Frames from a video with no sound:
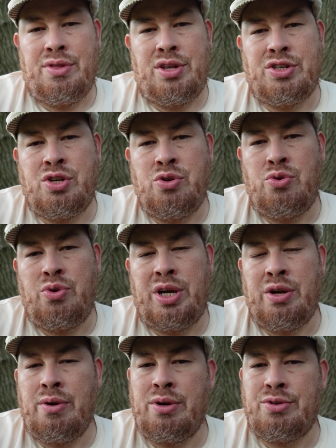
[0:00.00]
The two
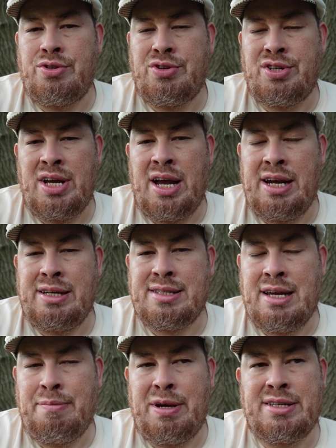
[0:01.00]
heroes are side,
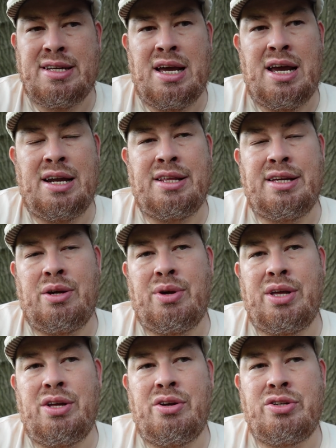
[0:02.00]
side by side, and I think,
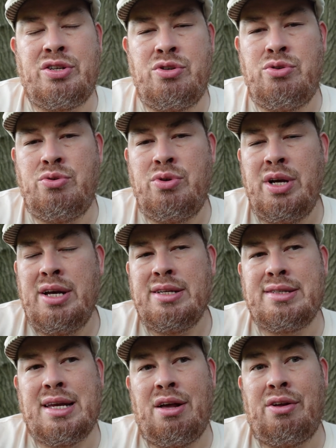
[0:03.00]
okay, there are two
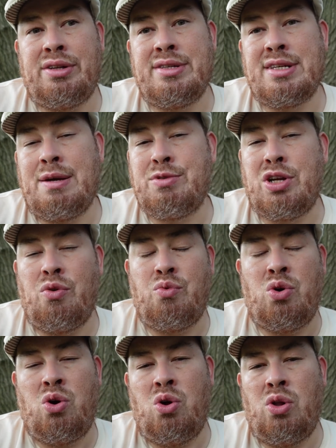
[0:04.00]
skeletons, I'm just going to
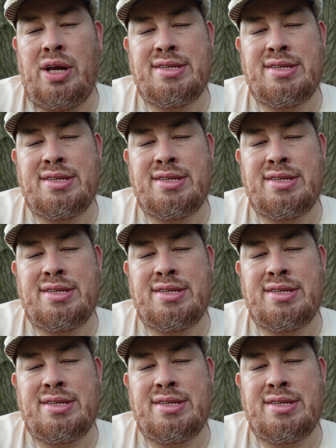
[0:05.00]
roll.